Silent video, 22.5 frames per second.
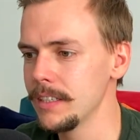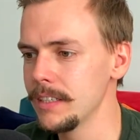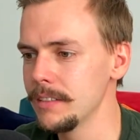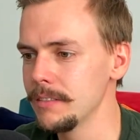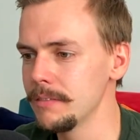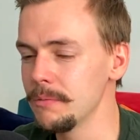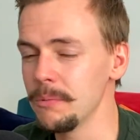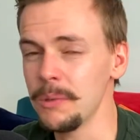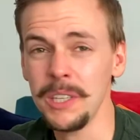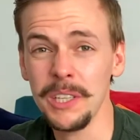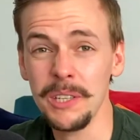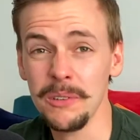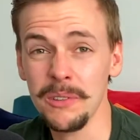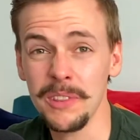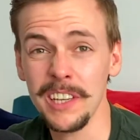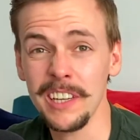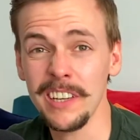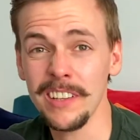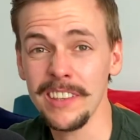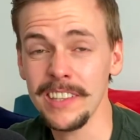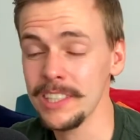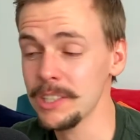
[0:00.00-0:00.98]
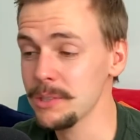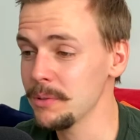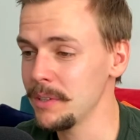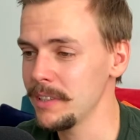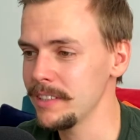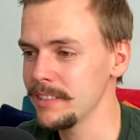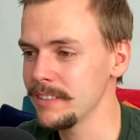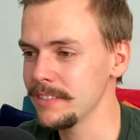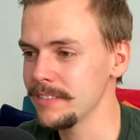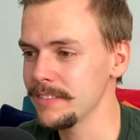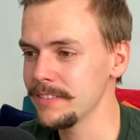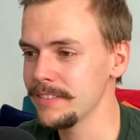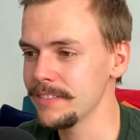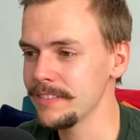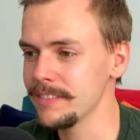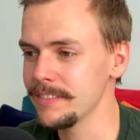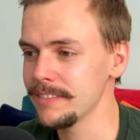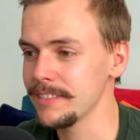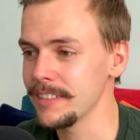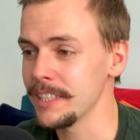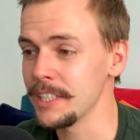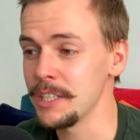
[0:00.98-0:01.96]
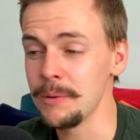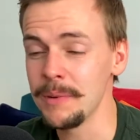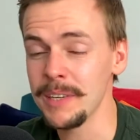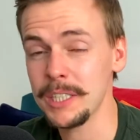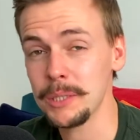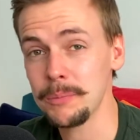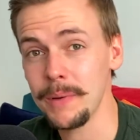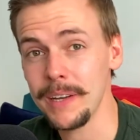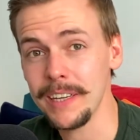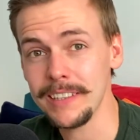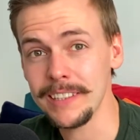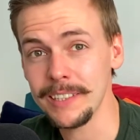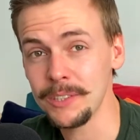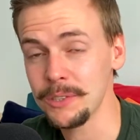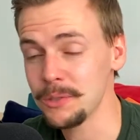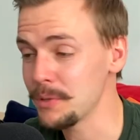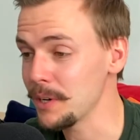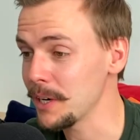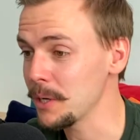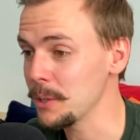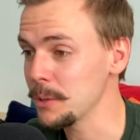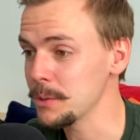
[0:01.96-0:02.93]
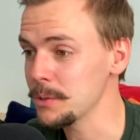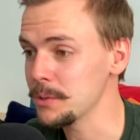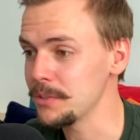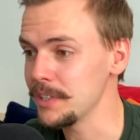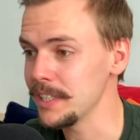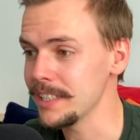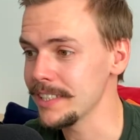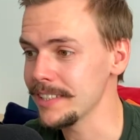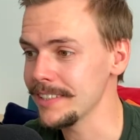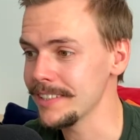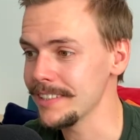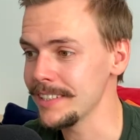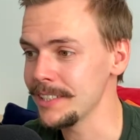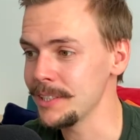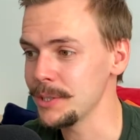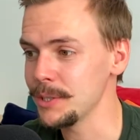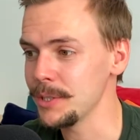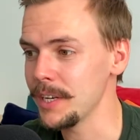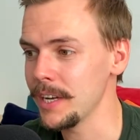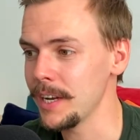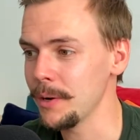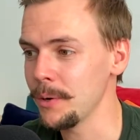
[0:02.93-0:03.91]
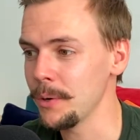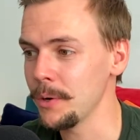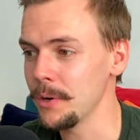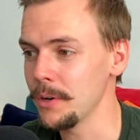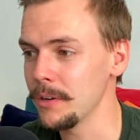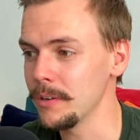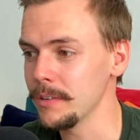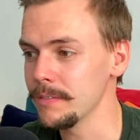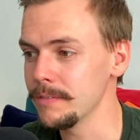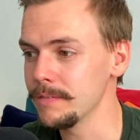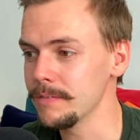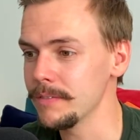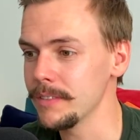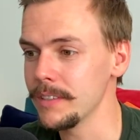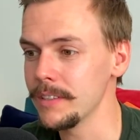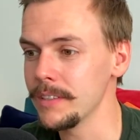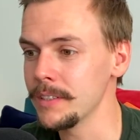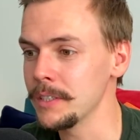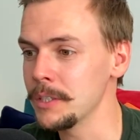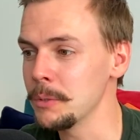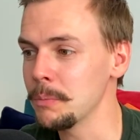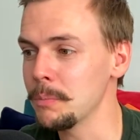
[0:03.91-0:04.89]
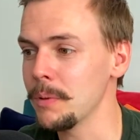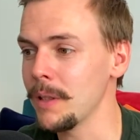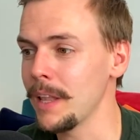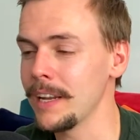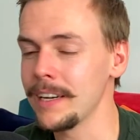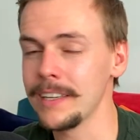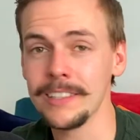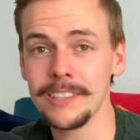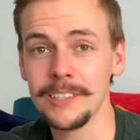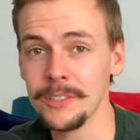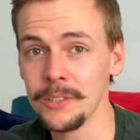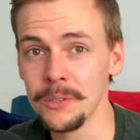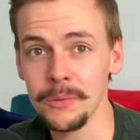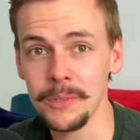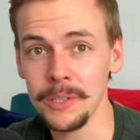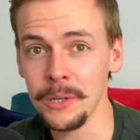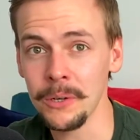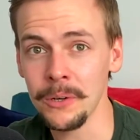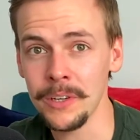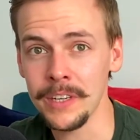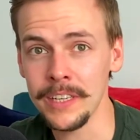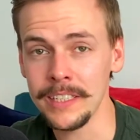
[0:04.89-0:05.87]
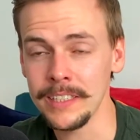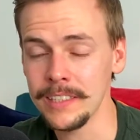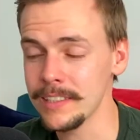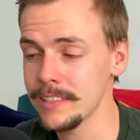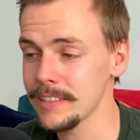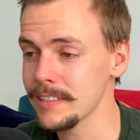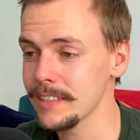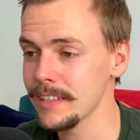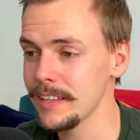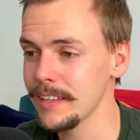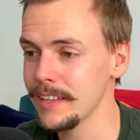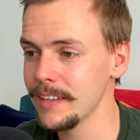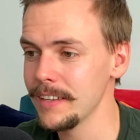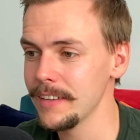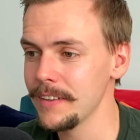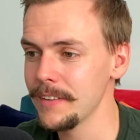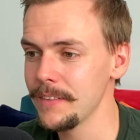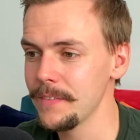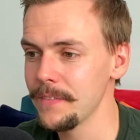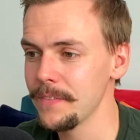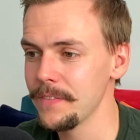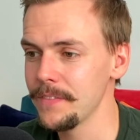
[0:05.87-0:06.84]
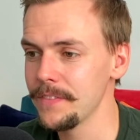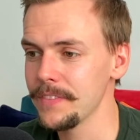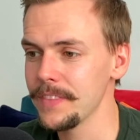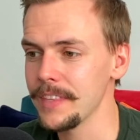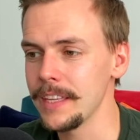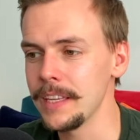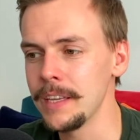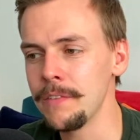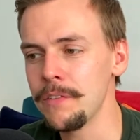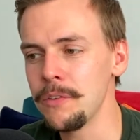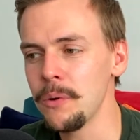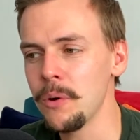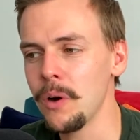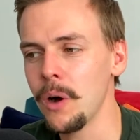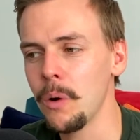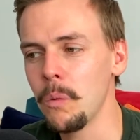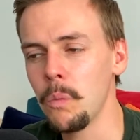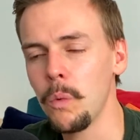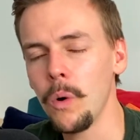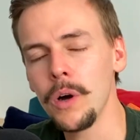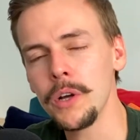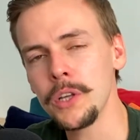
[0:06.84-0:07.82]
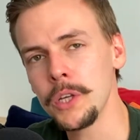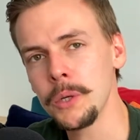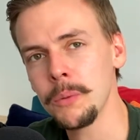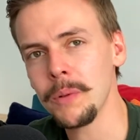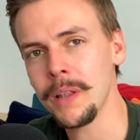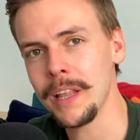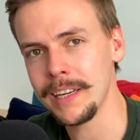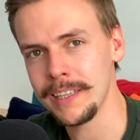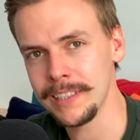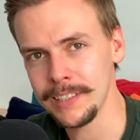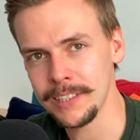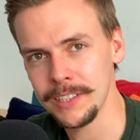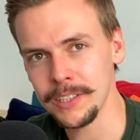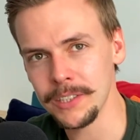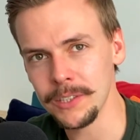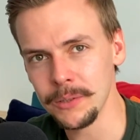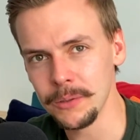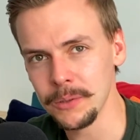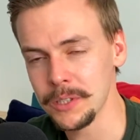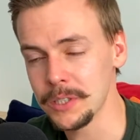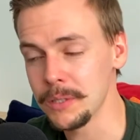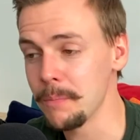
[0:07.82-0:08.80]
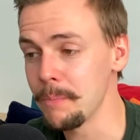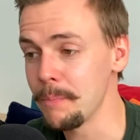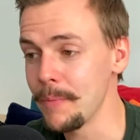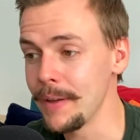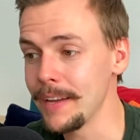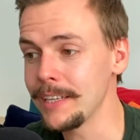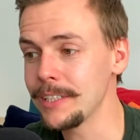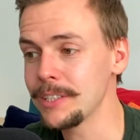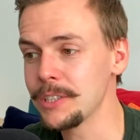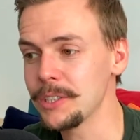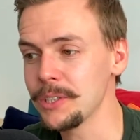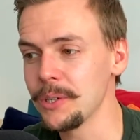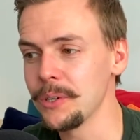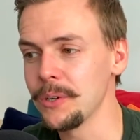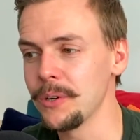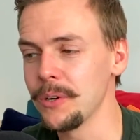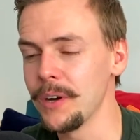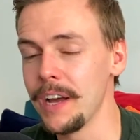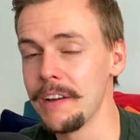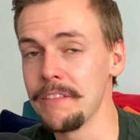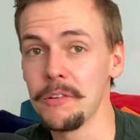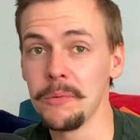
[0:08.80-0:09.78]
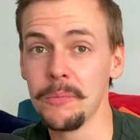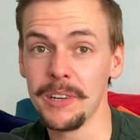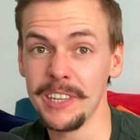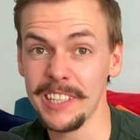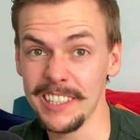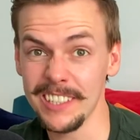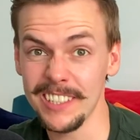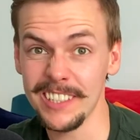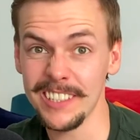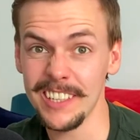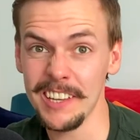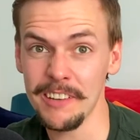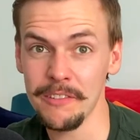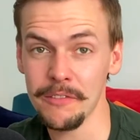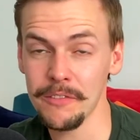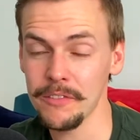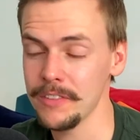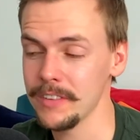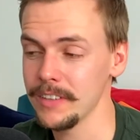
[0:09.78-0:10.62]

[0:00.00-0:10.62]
What do you think on this one? Are you expecting trick or treaters this year, or are you planning to do it with your kids? If you are, what are you planning to do to make sure everybody is safe?